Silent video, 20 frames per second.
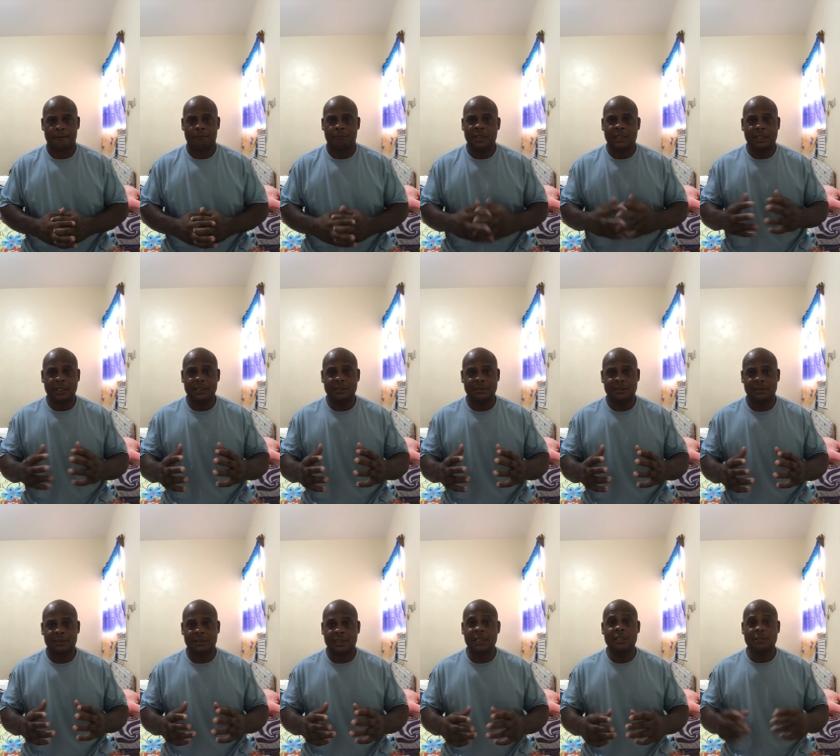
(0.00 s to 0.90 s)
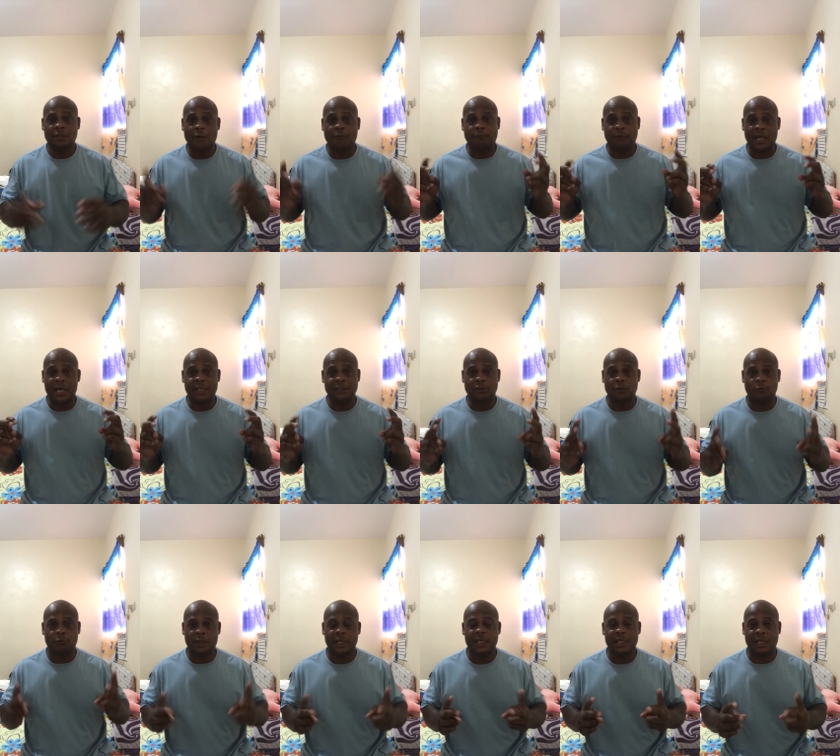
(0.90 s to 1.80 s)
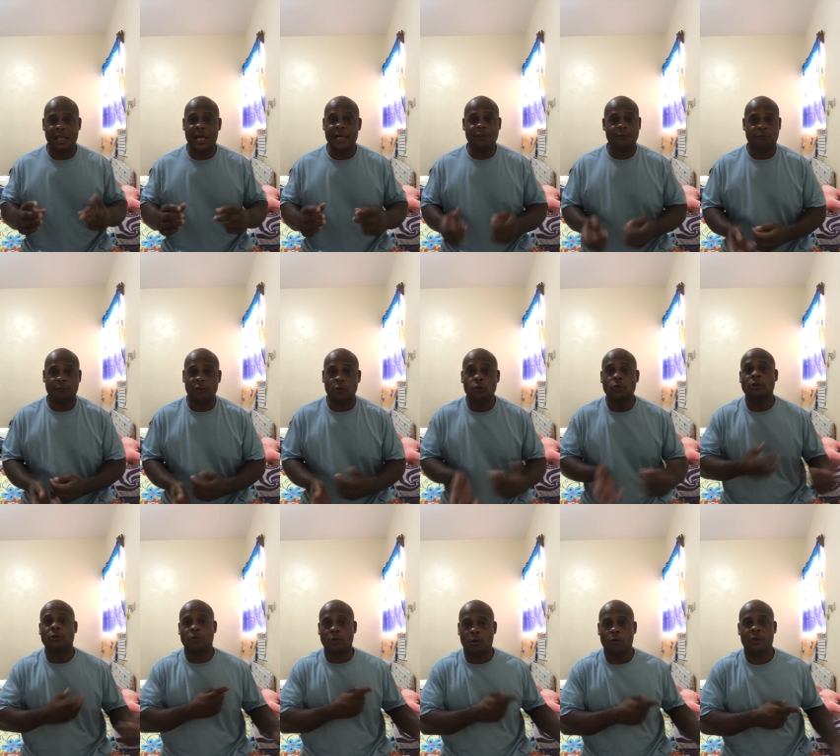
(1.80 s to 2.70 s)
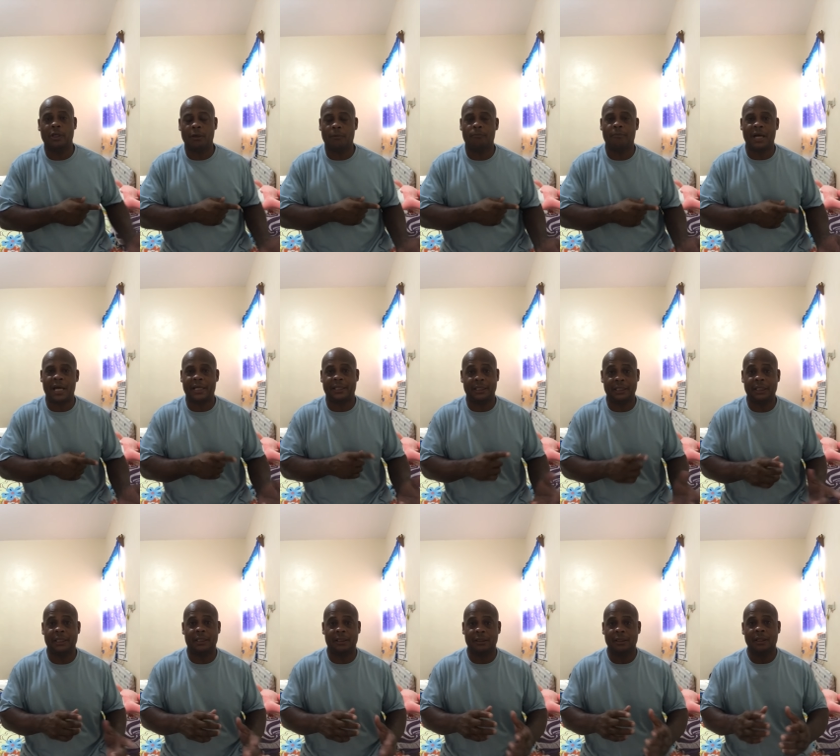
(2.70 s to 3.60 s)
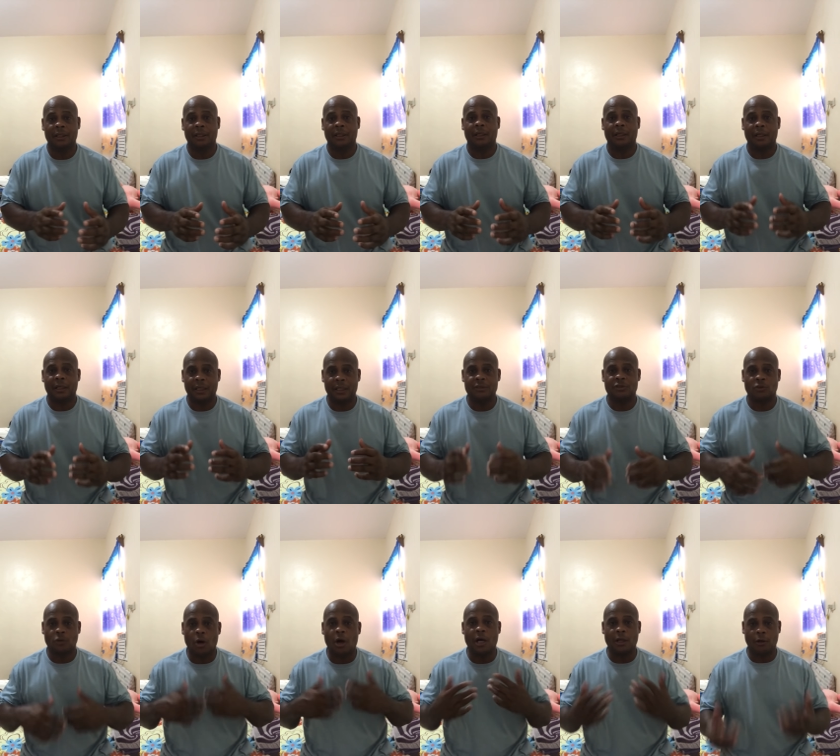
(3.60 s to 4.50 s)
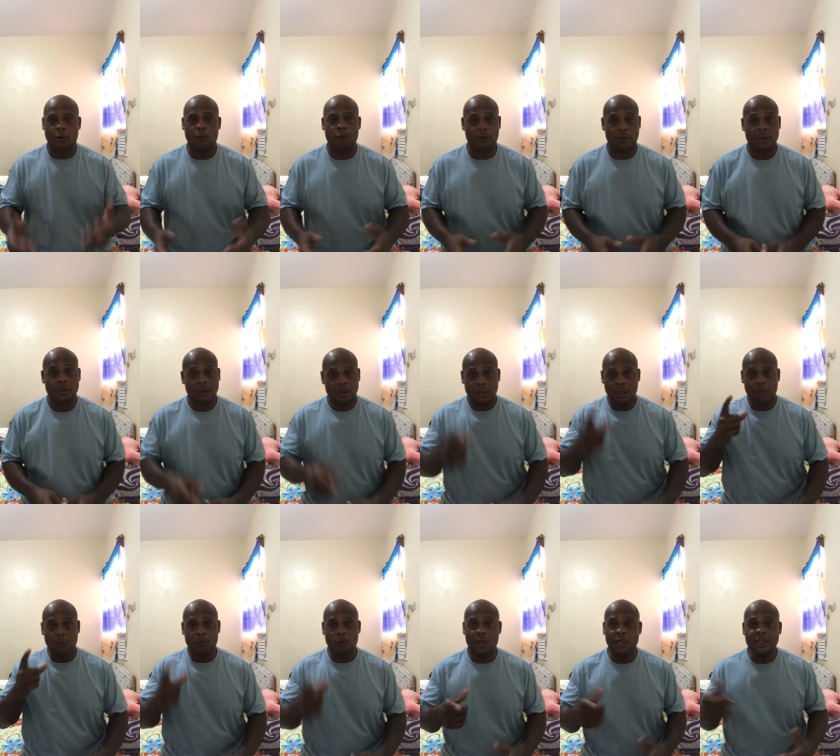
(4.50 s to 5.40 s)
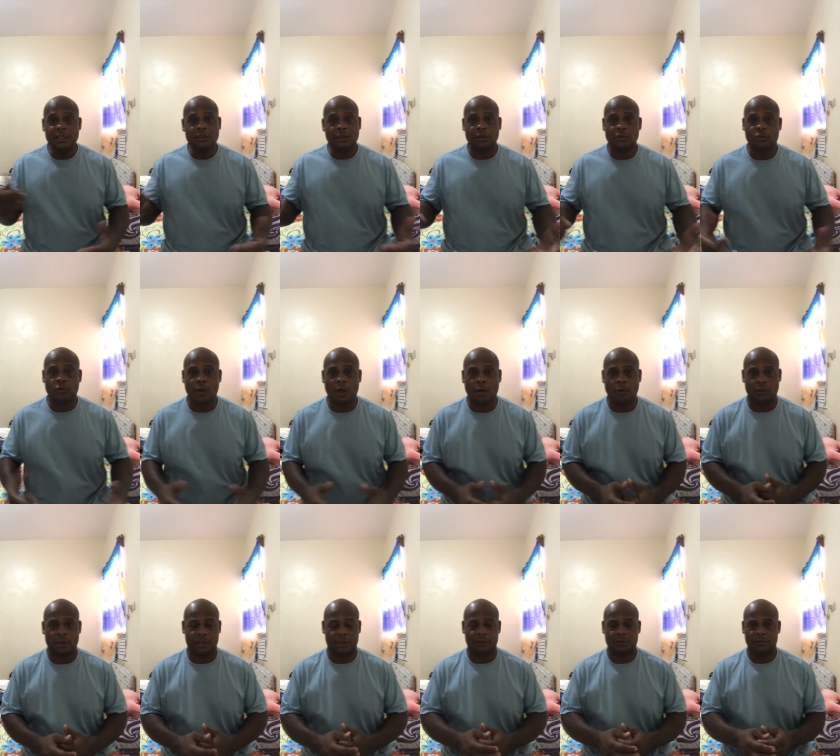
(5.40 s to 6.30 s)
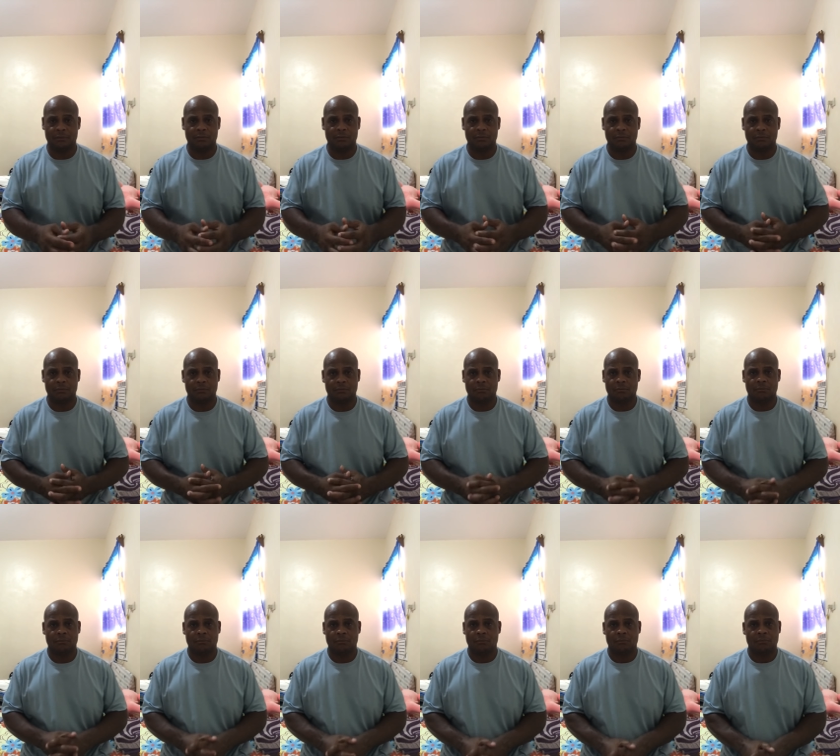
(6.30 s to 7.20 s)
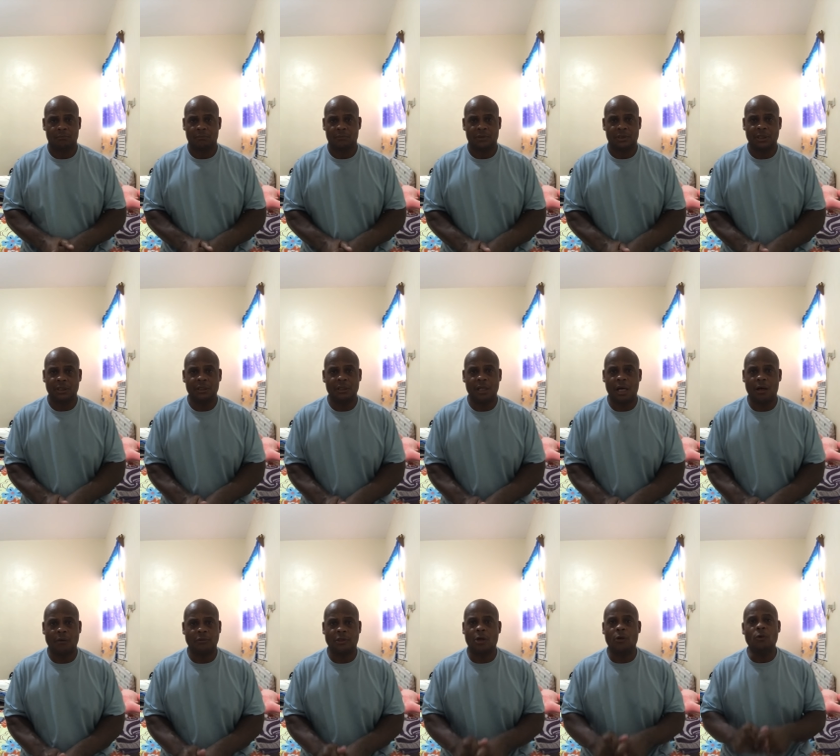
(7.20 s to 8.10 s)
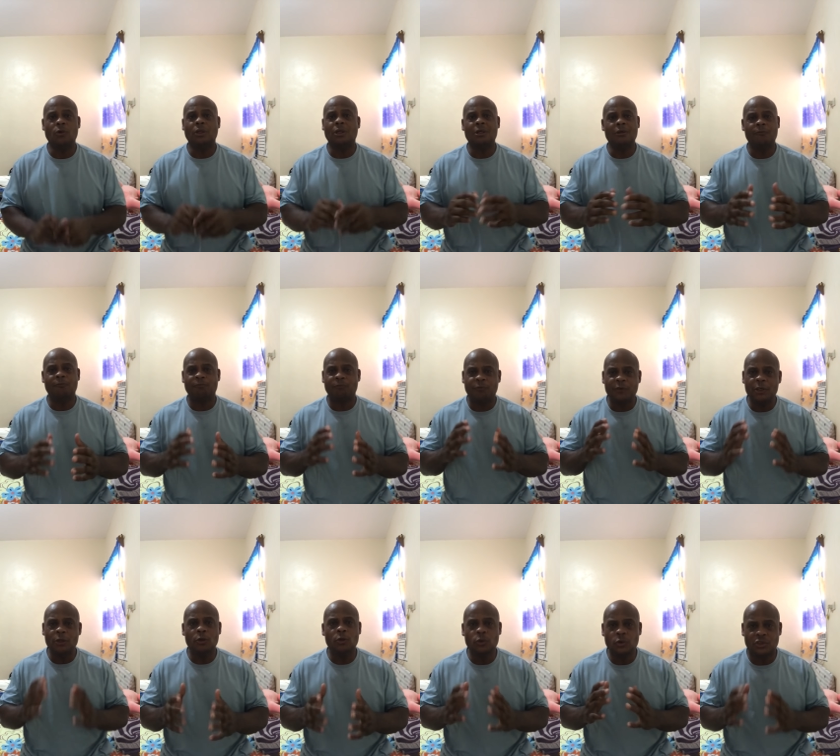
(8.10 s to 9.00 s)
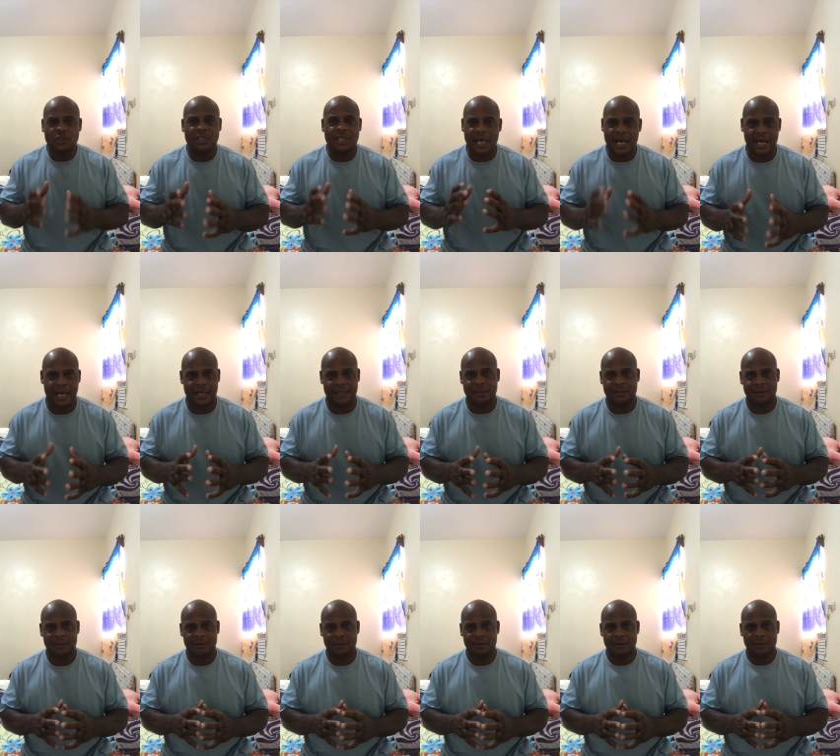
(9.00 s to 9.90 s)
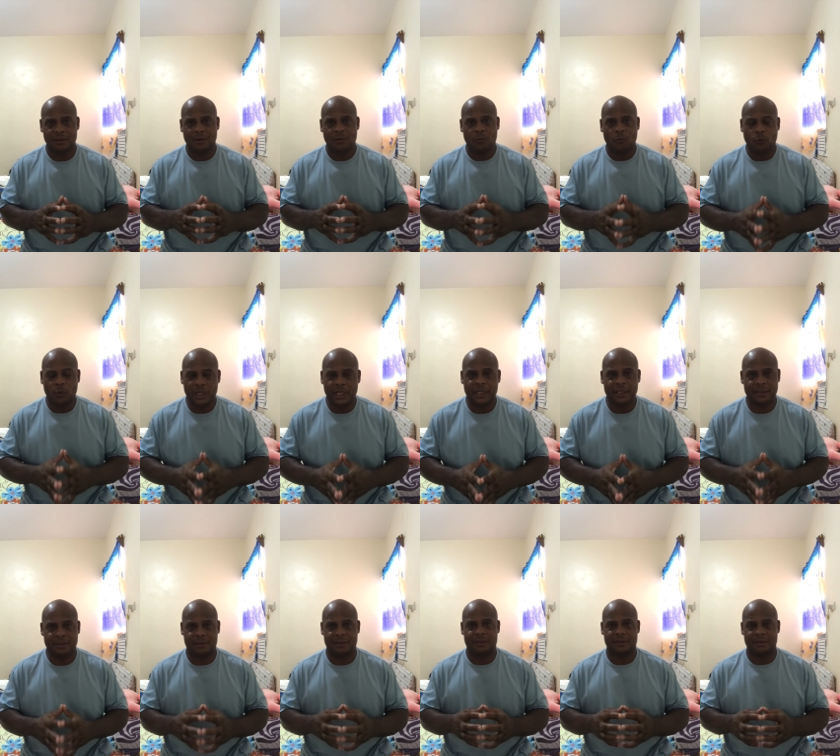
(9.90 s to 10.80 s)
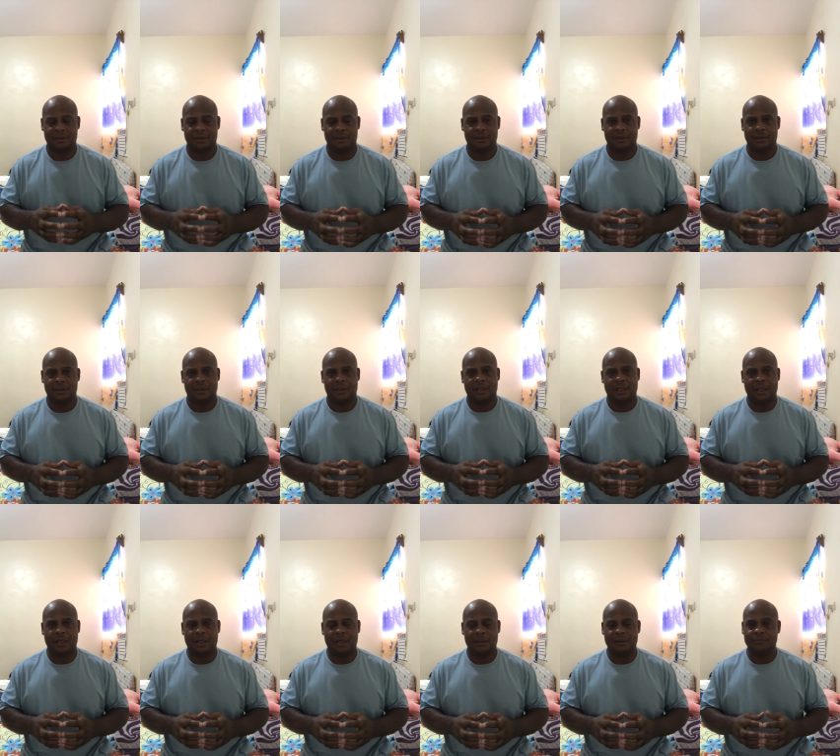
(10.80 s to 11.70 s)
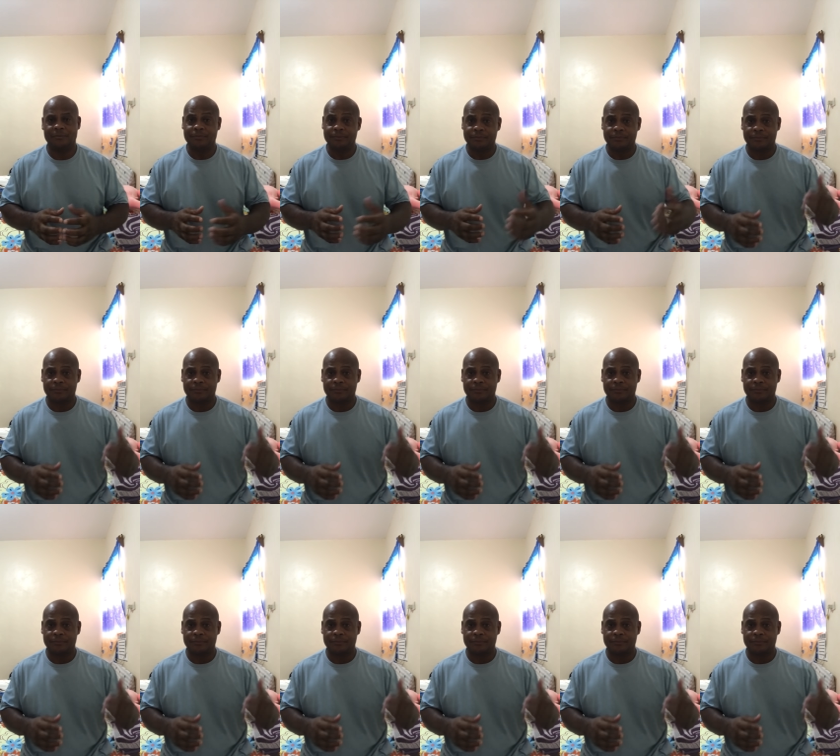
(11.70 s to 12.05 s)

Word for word: because these are flashing red lights for you to throw him back in and start over. Number one, he's controlling. See, no, don't confuse that with um,